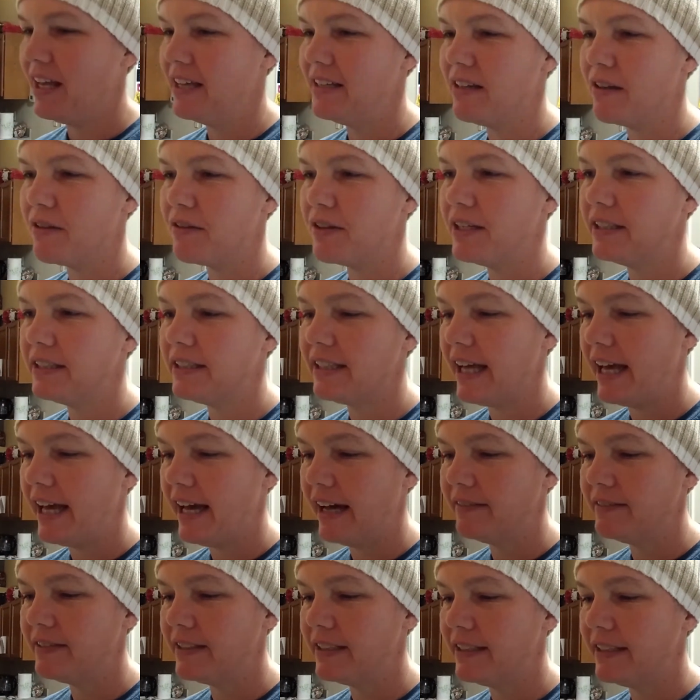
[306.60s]
And the things I
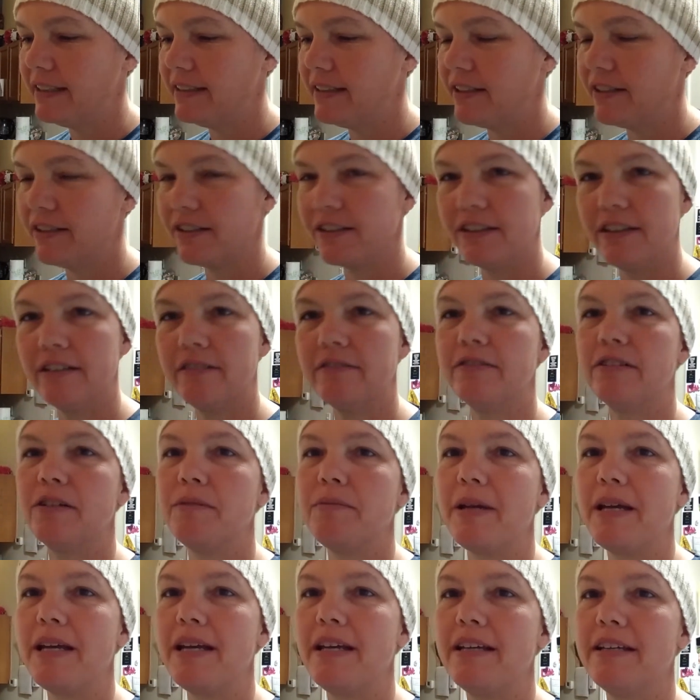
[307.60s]
have to eat that are good for
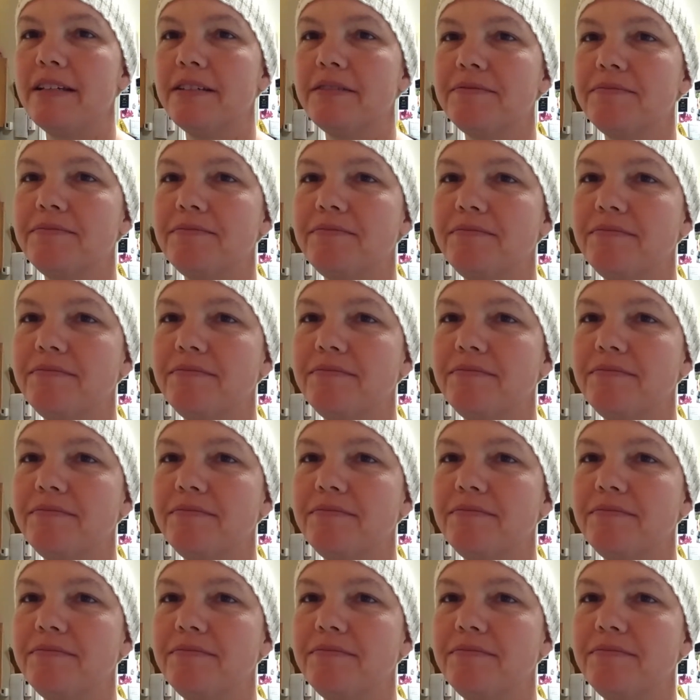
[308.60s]
me,